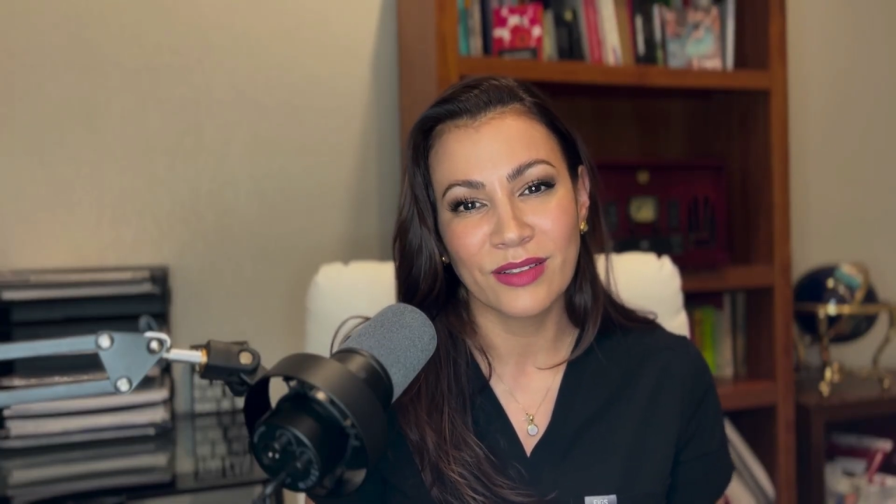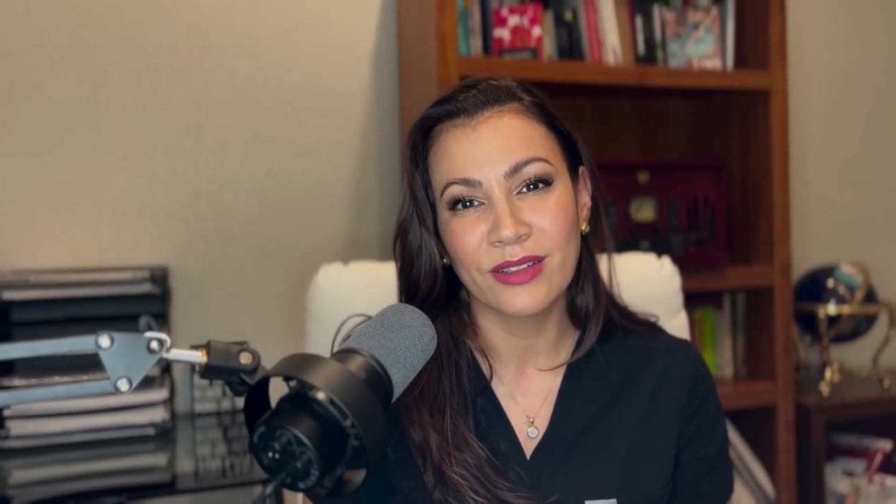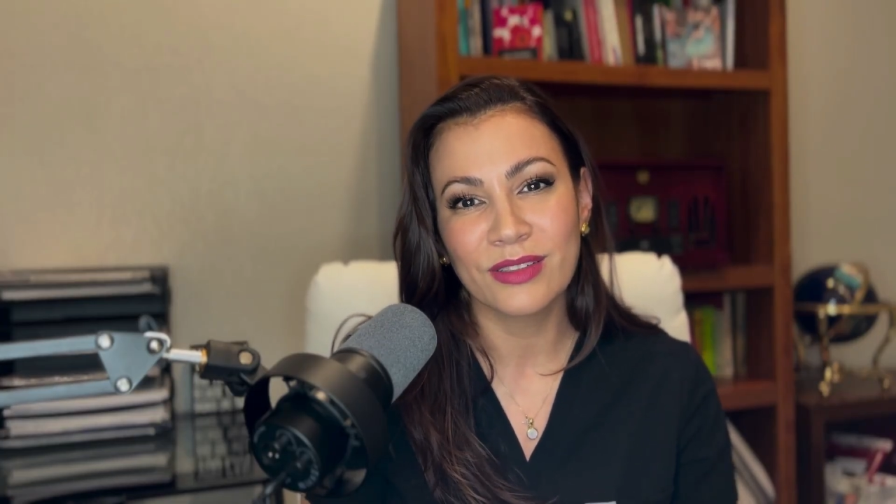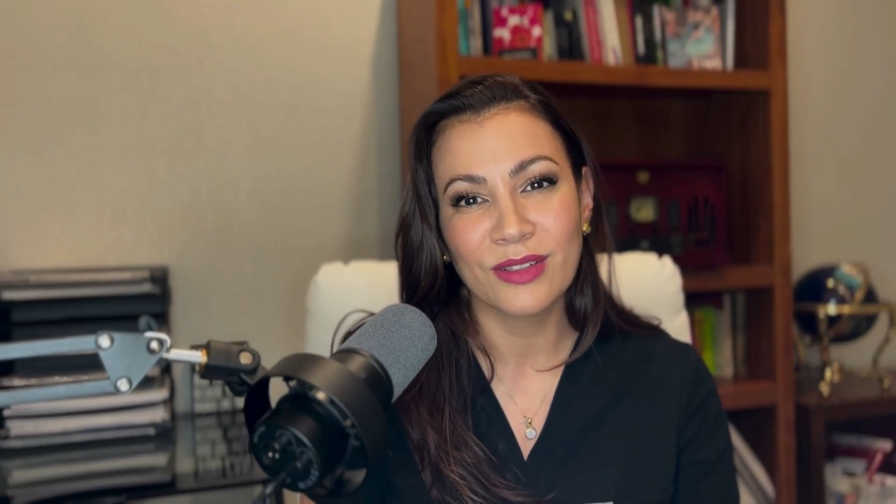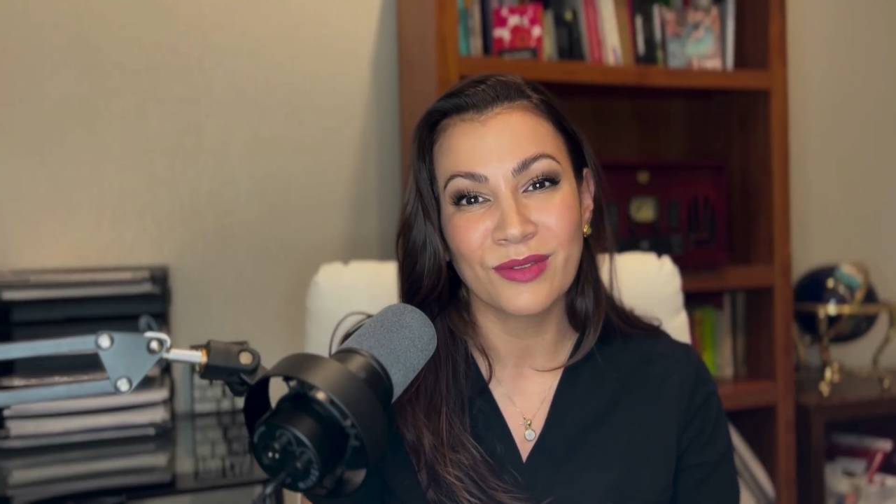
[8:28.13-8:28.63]

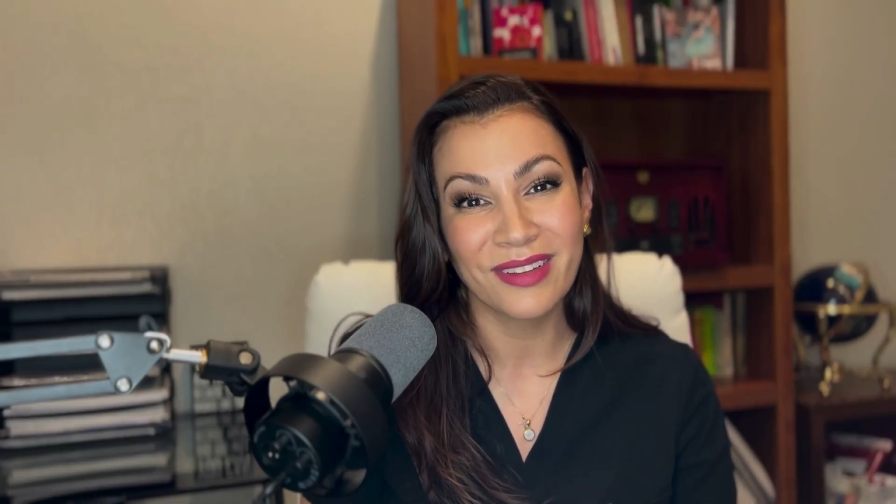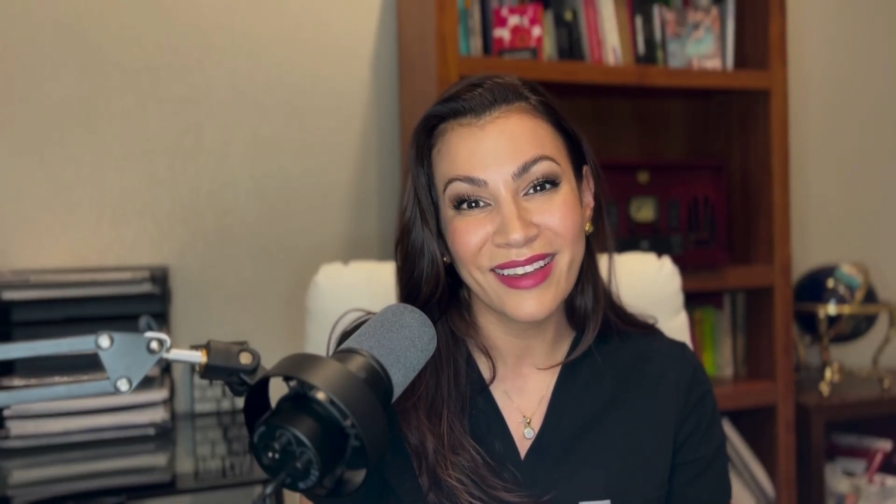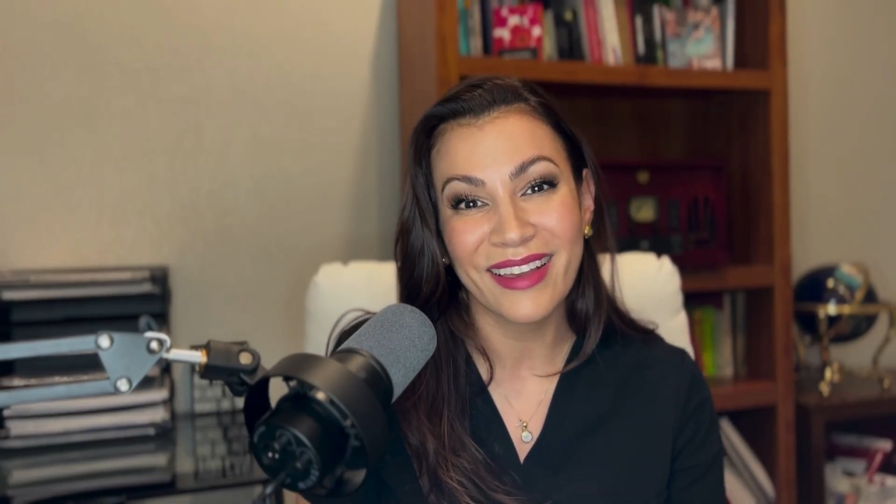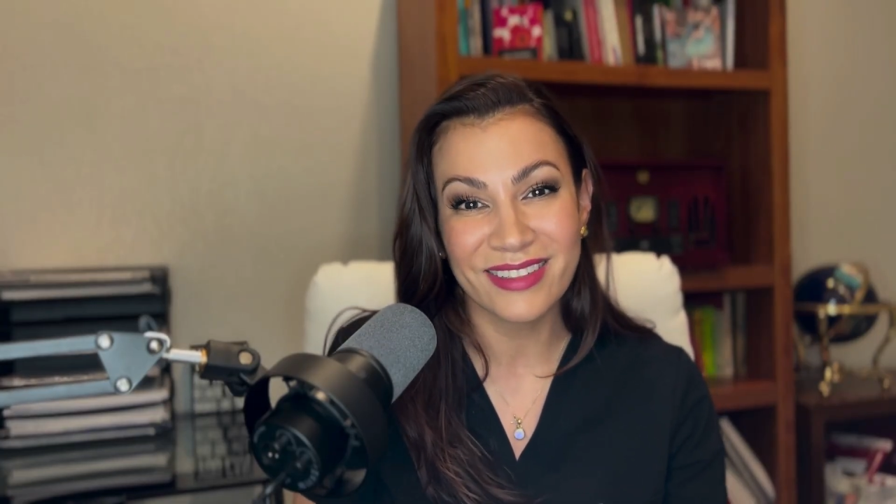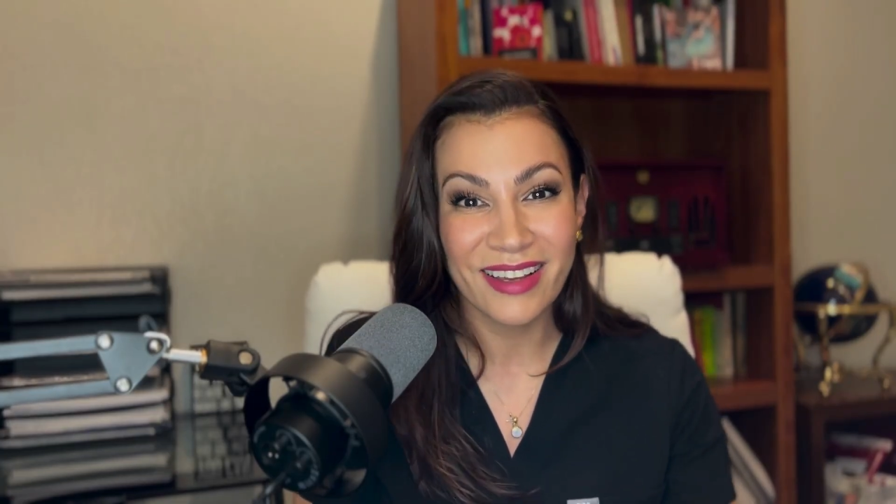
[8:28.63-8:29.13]
It's really
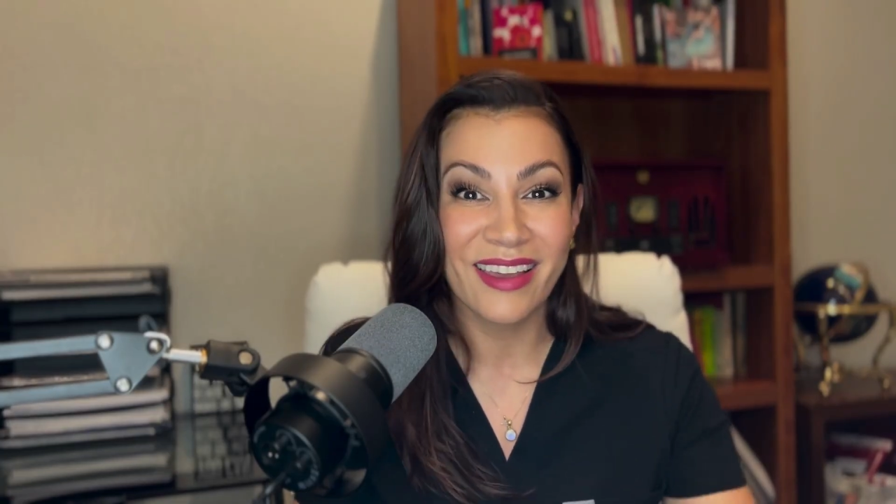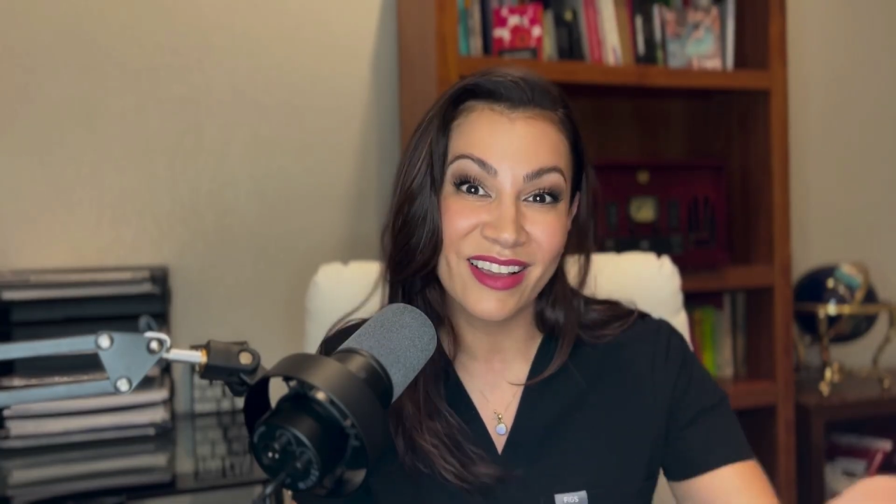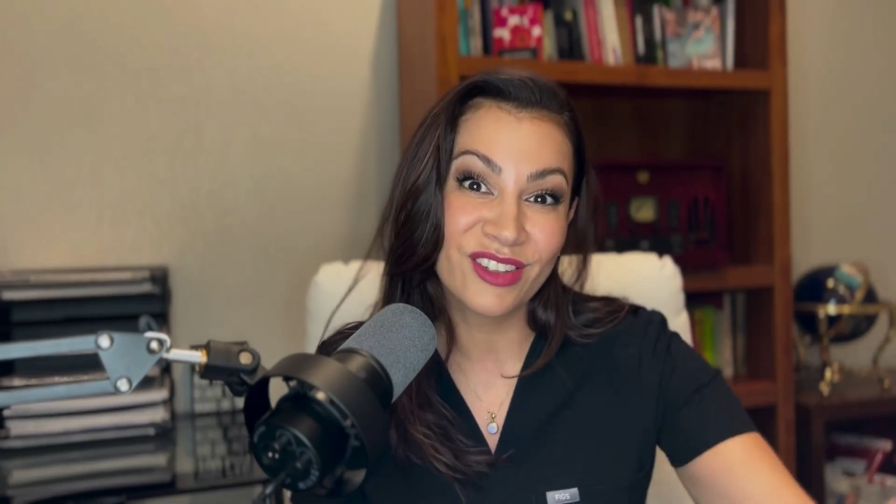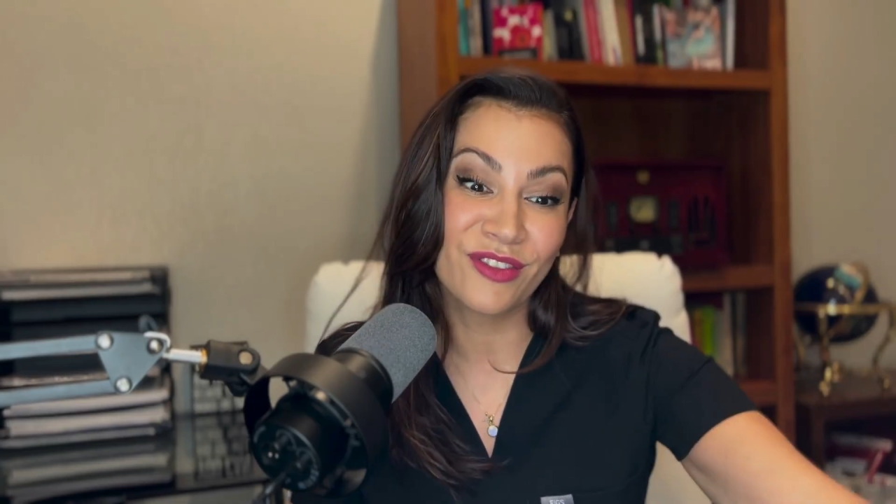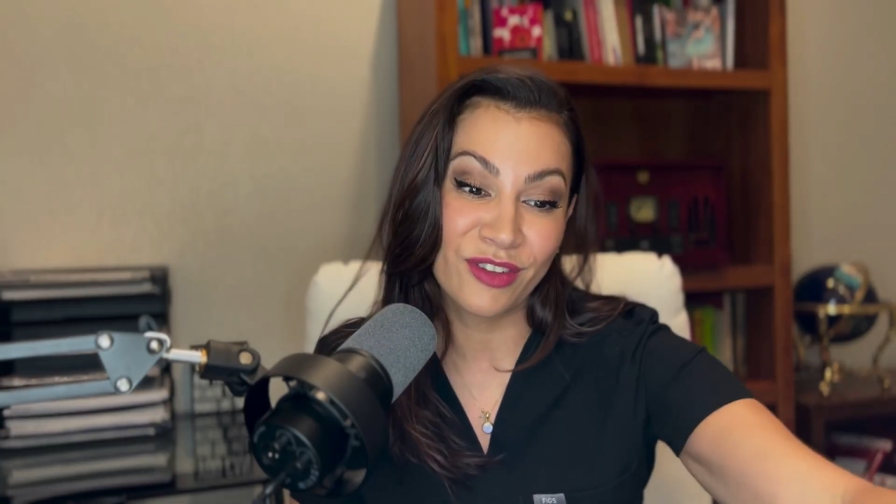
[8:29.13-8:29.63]

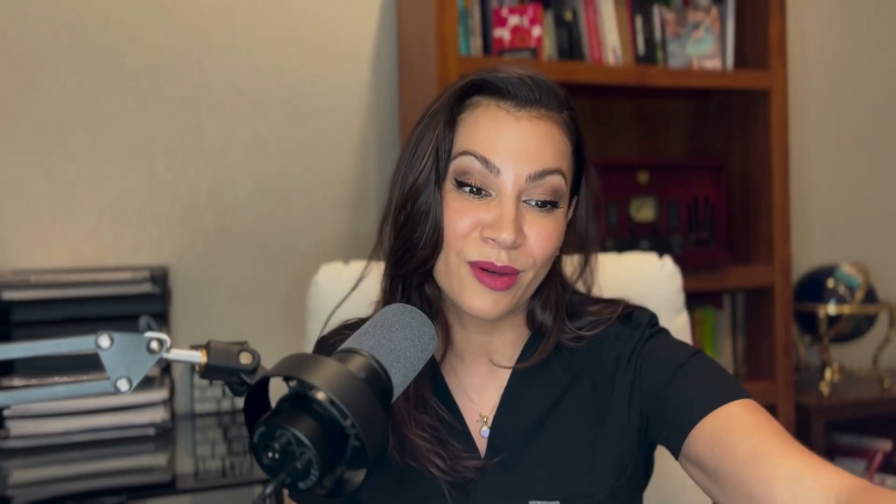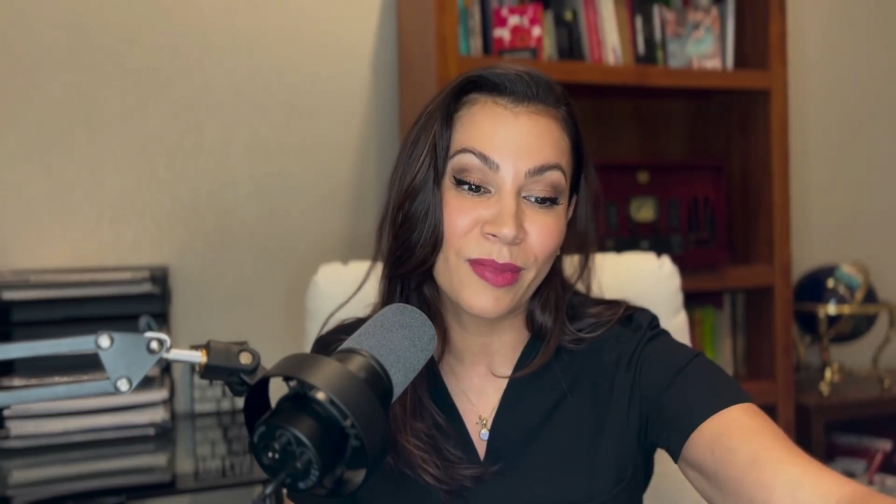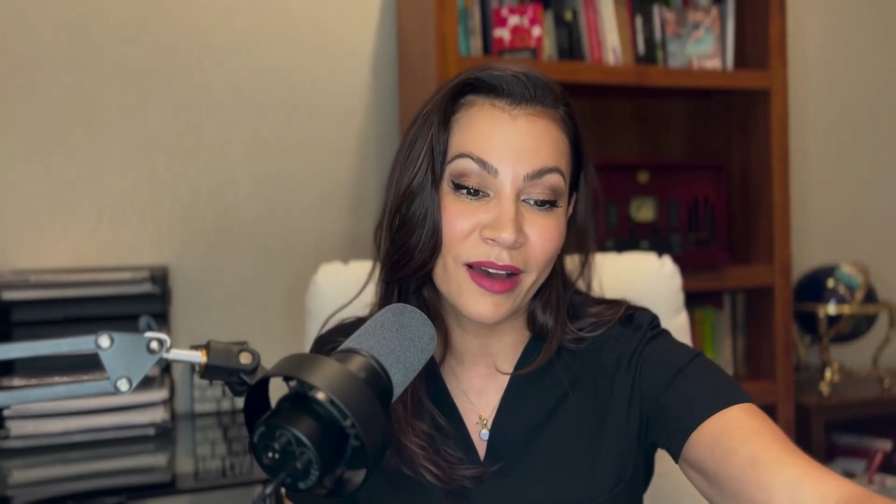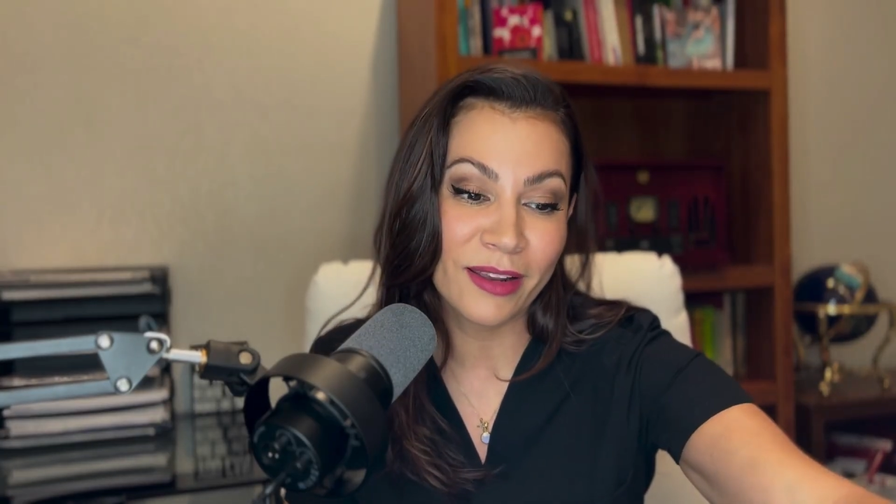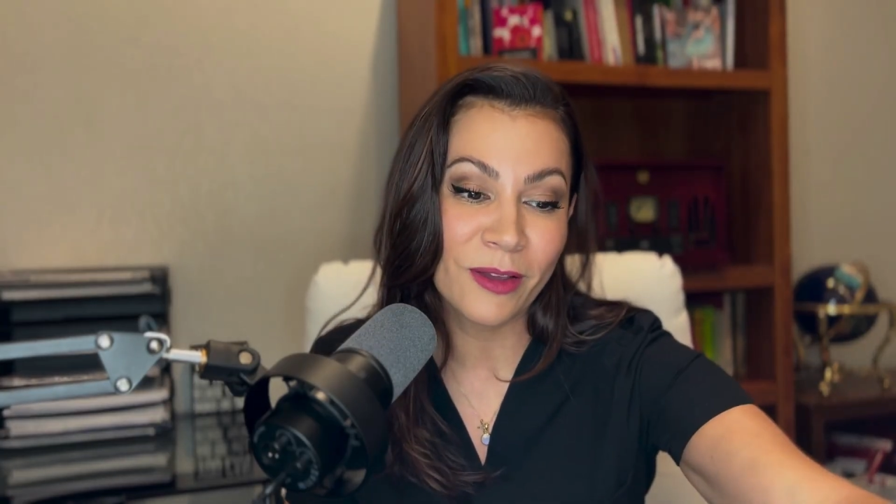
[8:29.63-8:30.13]
anti-aging for the
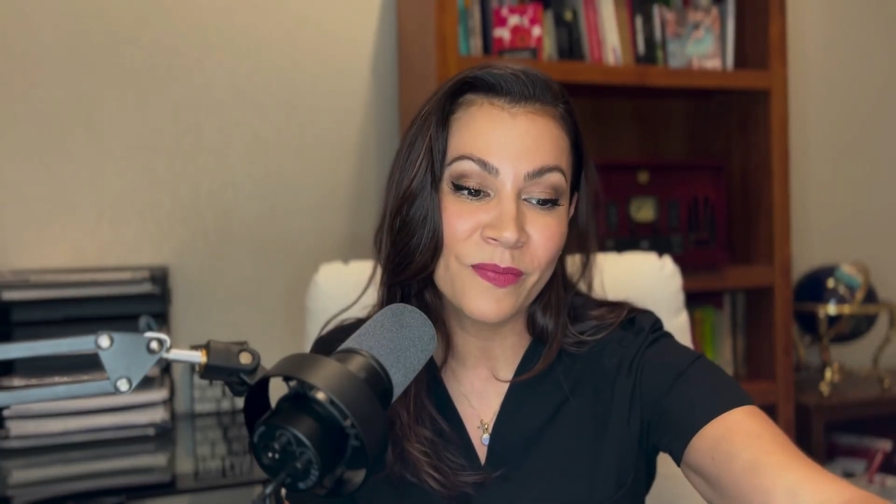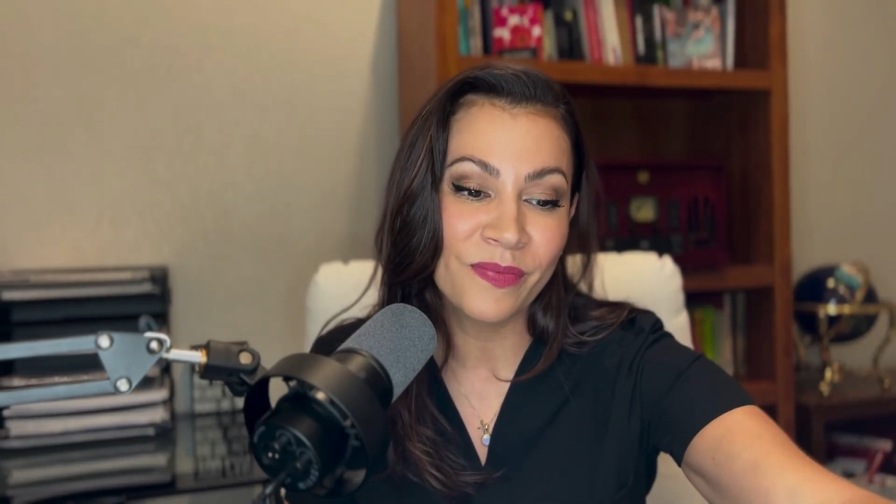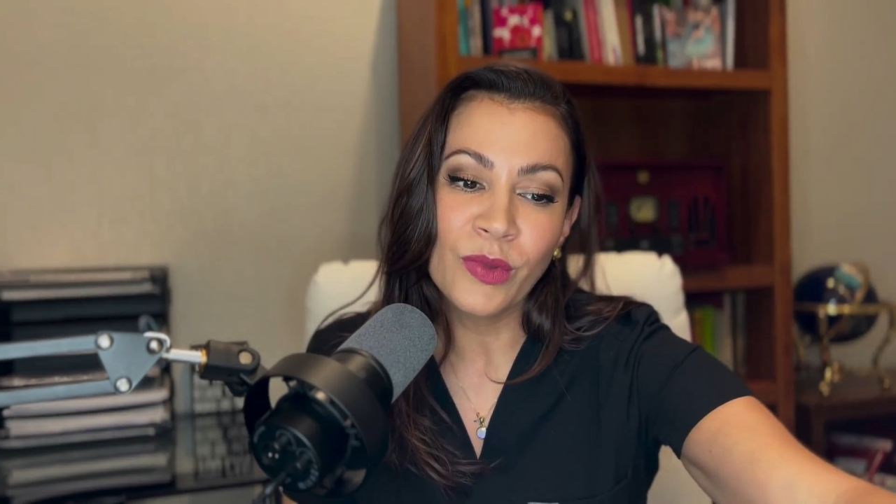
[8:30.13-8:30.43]
body.